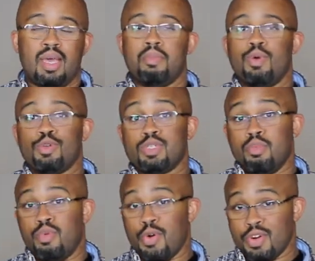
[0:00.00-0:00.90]
and most
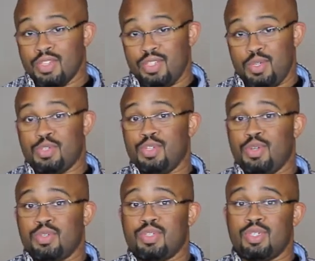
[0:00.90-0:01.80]
importantly, you should
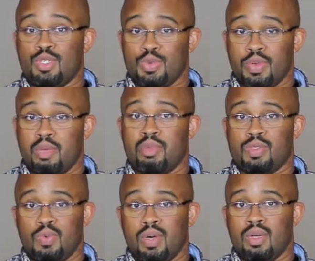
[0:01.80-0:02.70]
use it to dream
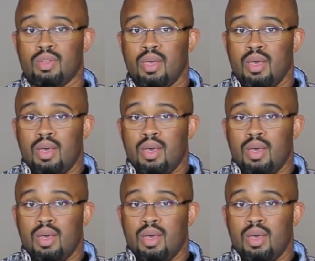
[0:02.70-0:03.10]
as well.